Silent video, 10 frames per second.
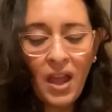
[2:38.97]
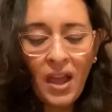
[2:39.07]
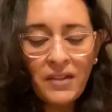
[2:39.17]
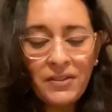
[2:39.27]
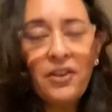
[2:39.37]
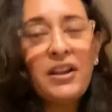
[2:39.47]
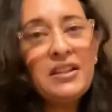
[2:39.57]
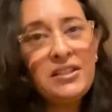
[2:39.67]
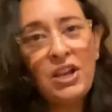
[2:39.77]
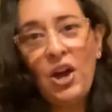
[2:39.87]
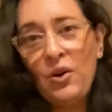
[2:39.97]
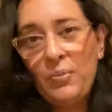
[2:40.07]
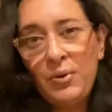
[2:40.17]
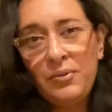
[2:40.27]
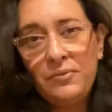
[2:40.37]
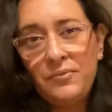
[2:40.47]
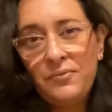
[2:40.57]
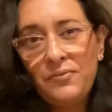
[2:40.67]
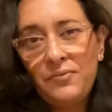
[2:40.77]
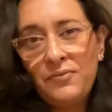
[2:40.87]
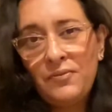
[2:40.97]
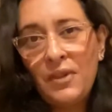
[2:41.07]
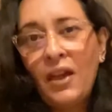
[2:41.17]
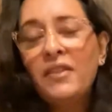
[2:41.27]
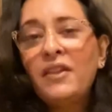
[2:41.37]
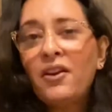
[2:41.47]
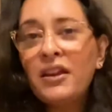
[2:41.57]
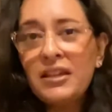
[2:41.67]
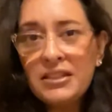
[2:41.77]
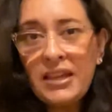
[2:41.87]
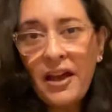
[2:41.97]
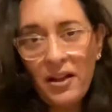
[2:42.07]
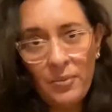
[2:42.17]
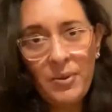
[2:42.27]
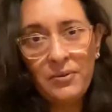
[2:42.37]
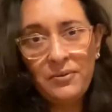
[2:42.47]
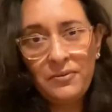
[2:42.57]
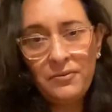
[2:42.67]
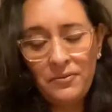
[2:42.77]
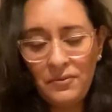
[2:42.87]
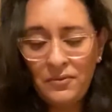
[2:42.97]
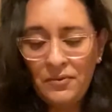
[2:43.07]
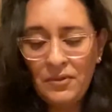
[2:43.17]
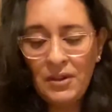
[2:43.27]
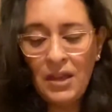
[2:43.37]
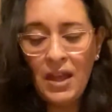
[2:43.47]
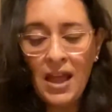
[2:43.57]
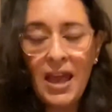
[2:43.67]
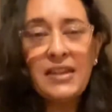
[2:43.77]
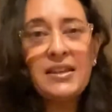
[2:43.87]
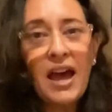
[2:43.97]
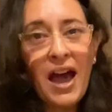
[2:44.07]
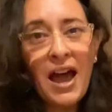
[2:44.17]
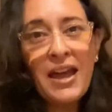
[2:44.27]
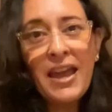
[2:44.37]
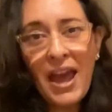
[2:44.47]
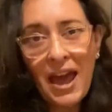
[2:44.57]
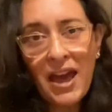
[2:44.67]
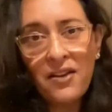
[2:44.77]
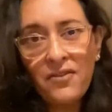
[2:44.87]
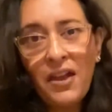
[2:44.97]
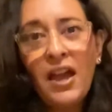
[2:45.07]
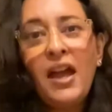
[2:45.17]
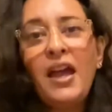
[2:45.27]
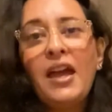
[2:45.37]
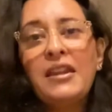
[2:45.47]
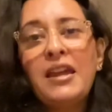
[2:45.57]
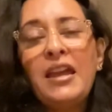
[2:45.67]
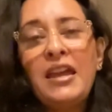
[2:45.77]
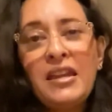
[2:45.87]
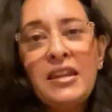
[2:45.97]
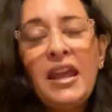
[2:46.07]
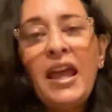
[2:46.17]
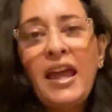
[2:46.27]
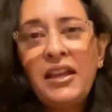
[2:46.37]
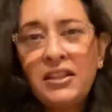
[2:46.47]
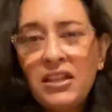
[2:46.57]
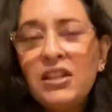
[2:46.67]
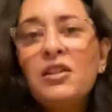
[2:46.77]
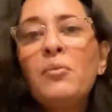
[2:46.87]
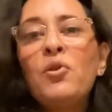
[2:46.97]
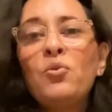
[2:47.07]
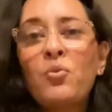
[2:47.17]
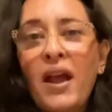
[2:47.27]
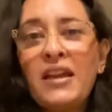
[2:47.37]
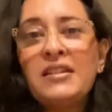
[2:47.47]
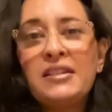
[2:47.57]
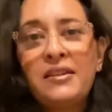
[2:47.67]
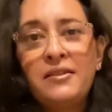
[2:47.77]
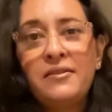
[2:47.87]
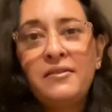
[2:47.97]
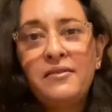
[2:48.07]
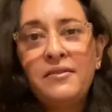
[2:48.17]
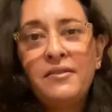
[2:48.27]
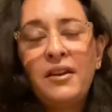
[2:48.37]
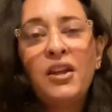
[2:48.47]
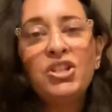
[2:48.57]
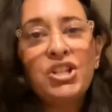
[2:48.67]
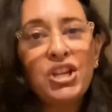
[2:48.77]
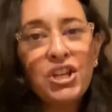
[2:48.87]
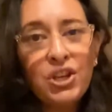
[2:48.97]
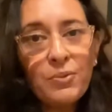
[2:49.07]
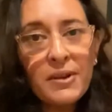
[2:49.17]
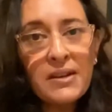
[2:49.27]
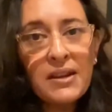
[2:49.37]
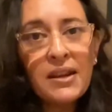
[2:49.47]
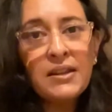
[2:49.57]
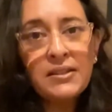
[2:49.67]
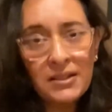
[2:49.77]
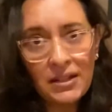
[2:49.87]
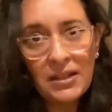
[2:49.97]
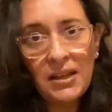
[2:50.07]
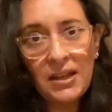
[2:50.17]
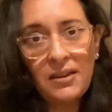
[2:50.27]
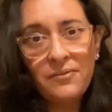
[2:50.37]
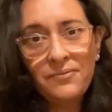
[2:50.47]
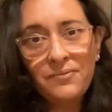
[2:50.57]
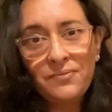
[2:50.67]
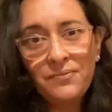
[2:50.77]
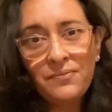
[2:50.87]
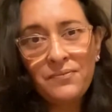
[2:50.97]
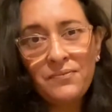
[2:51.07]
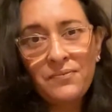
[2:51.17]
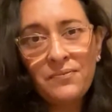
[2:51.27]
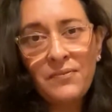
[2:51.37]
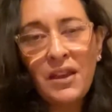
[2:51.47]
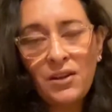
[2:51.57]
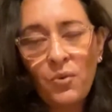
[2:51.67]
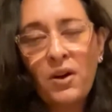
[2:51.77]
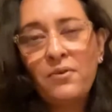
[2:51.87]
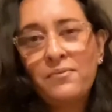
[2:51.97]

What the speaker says: "There is hope, there is help, and I have an inalienable right to human dignity," end quote.